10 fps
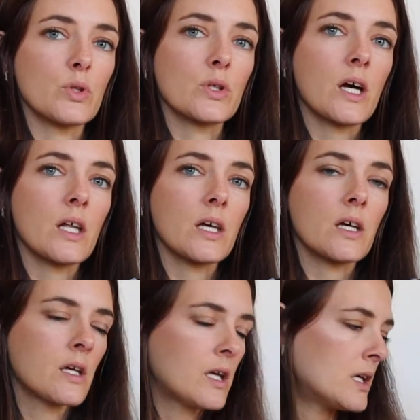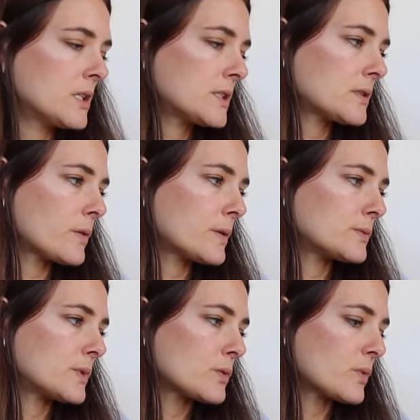blue colour so I
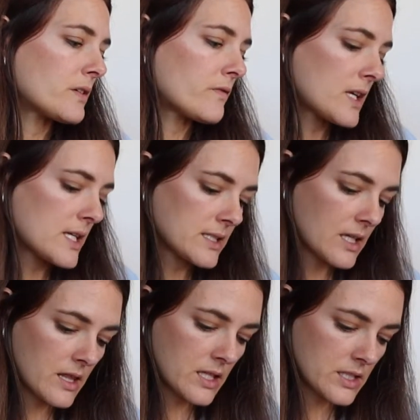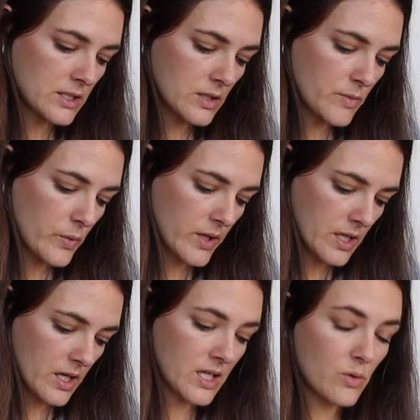went with one of these. I think it's going to be one
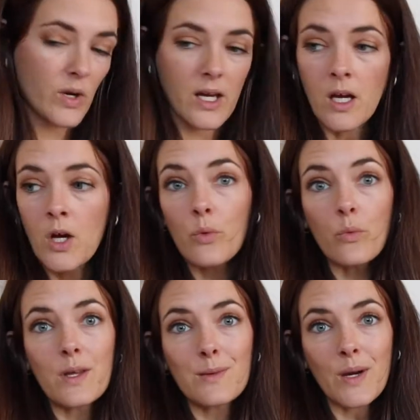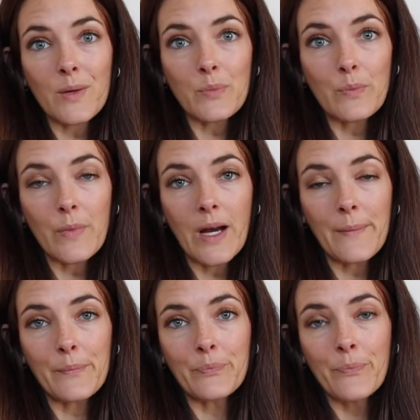that I can wear with my
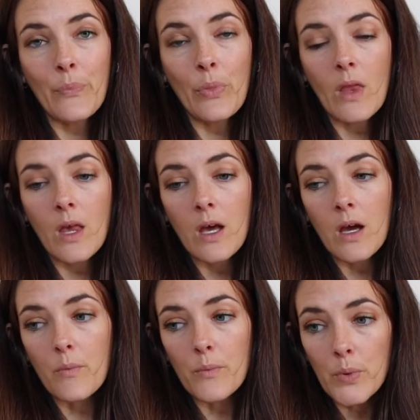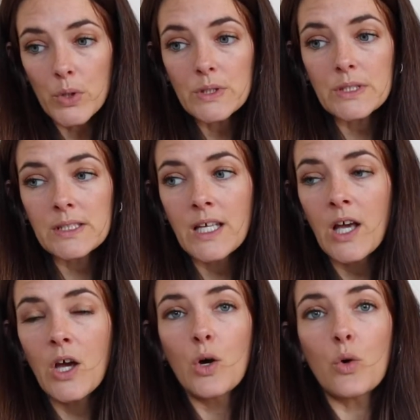um, boots
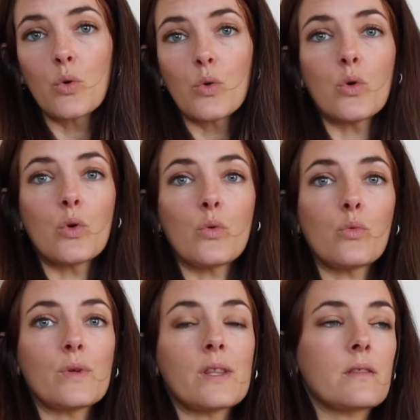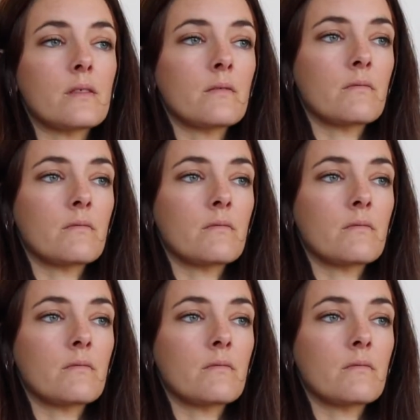or with